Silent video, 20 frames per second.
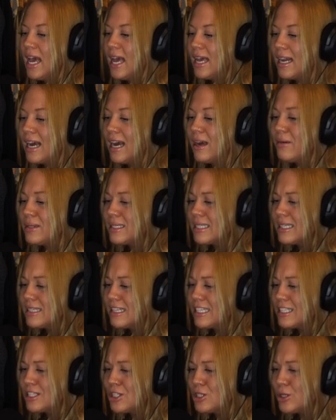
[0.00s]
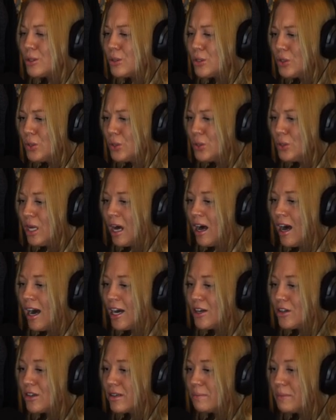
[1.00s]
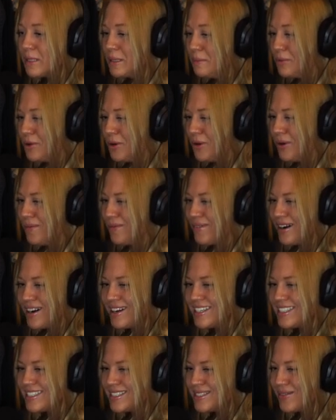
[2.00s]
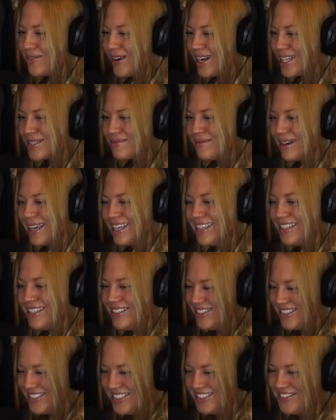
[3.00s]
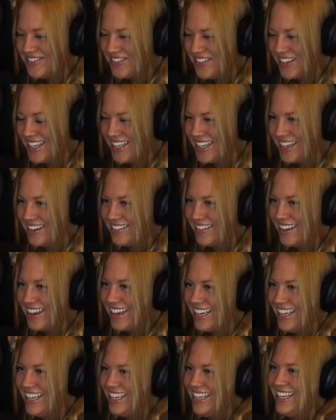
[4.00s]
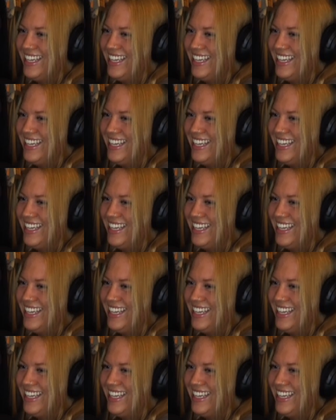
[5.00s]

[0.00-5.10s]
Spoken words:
And I was like, that's so cool. 100 people wanted to watch my YouTube video. Like,